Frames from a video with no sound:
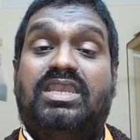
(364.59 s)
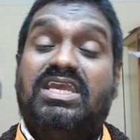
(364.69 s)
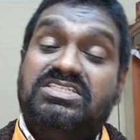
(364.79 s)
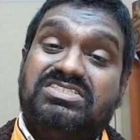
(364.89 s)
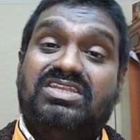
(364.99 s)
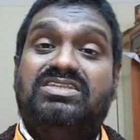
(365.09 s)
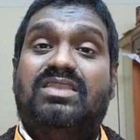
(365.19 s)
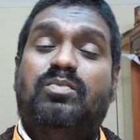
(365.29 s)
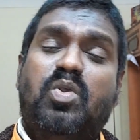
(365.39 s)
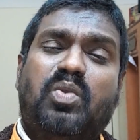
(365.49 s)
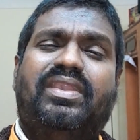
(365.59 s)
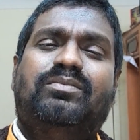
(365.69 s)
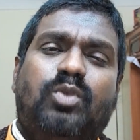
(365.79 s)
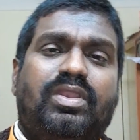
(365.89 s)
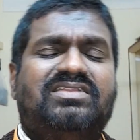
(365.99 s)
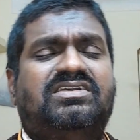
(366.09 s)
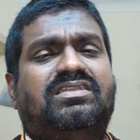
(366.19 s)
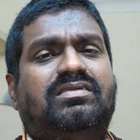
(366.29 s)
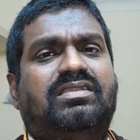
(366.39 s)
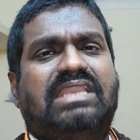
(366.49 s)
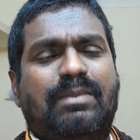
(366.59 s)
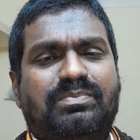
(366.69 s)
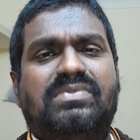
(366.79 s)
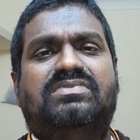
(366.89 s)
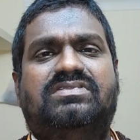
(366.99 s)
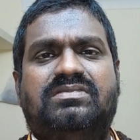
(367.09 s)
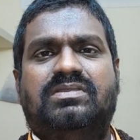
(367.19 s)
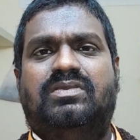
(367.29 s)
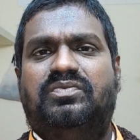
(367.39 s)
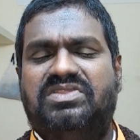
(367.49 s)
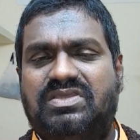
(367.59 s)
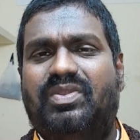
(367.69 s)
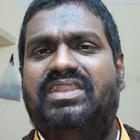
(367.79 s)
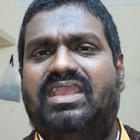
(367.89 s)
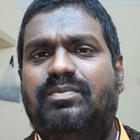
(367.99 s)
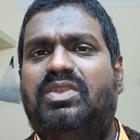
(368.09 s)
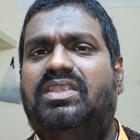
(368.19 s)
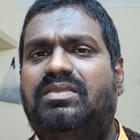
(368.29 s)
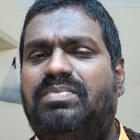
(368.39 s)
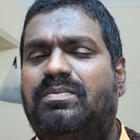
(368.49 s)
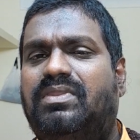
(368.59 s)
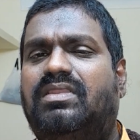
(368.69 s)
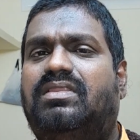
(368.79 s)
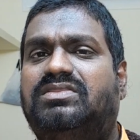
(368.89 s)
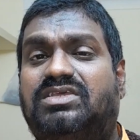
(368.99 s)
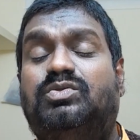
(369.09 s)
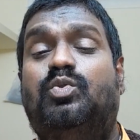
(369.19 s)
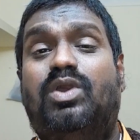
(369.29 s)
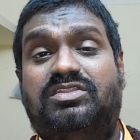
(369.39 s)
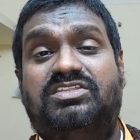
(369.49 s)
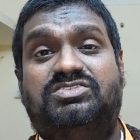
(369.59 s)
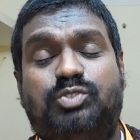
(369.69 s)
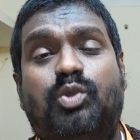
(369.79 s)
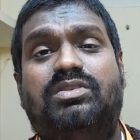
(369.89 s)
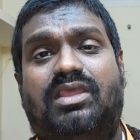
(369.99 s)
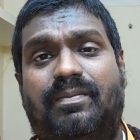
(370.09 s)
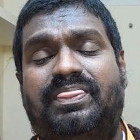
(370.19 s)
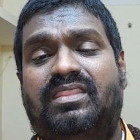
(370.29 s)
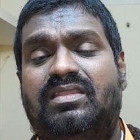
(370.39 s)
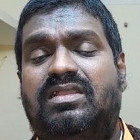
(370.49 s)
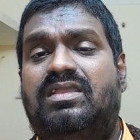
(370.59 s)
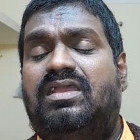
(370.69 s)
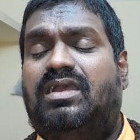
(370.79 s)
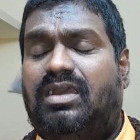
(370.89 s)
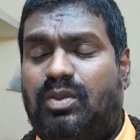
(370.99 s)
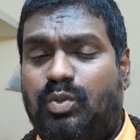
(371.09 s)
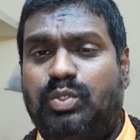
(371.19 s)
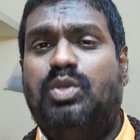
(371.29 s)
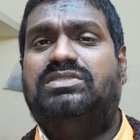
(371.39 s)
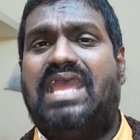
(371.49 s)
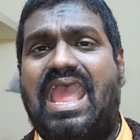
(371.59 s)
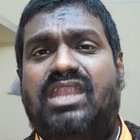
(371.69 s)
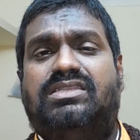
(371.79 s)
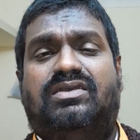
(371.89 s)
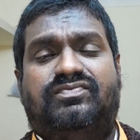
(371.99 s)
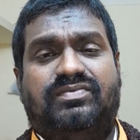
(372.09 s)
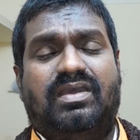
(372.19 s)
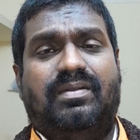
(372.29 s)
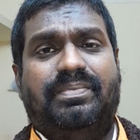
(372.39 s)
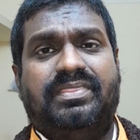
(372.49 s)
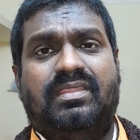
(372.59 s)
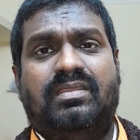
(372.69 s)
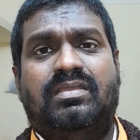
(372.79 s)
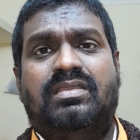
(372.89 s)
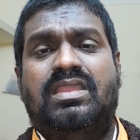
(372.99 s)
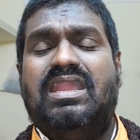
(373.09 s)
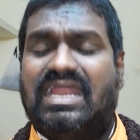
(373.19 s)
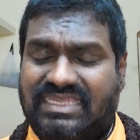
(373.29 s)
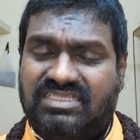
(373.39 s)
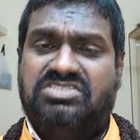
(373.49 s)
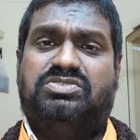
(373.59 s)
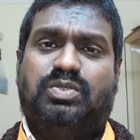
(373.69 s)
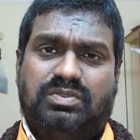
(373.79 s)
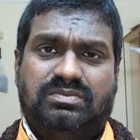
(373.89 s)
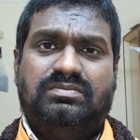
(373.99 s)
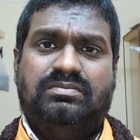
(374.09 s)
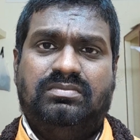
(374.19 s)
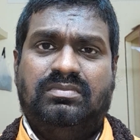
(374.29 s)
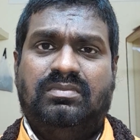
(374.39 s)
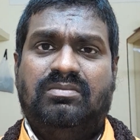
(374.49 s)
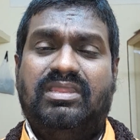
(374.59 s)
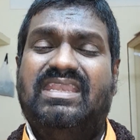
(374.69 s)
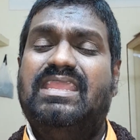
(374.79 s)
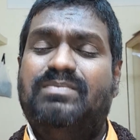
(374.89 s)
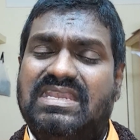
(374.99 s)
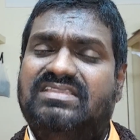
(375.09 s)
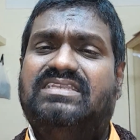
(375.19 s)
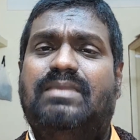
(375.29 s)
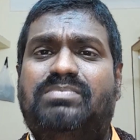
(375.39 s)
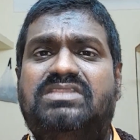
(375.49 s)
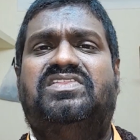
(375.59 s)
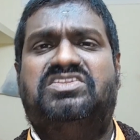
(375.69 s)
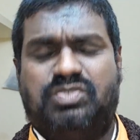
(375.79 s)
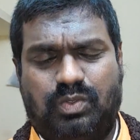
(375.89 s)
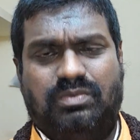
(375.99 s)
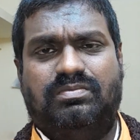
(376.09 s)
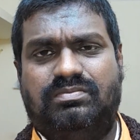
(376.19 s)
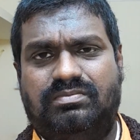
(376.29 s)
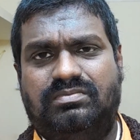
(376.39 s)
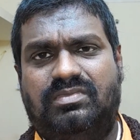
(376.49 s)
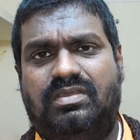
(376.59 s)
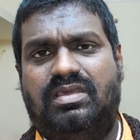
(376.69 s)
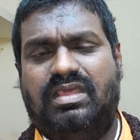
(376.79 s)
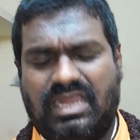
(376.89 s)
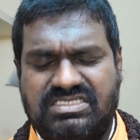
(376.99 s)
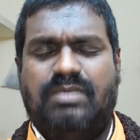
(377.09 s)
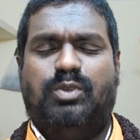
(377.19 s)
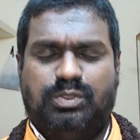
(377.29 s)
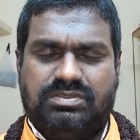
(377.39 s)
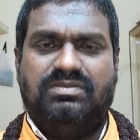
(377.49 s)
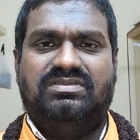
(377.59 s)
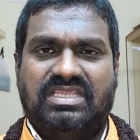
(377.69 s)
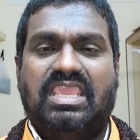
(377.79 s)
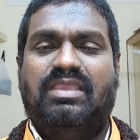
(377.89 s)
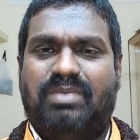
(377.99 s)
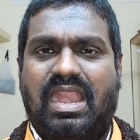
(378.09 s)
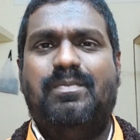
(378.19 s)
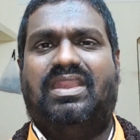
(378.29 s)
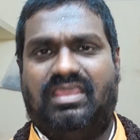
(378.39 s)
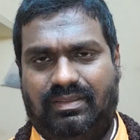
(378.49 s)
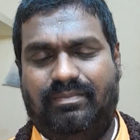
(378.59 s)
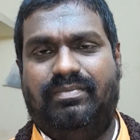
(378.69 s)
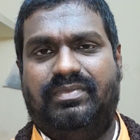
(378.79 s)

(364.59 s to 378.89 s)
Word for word: constructed more and more other temples with the Vade community people the, who are the stone, um, uh, who know the art of um, cutting the stone. And he built the temples with the stone. Raja Bhoj, the king Paramar king.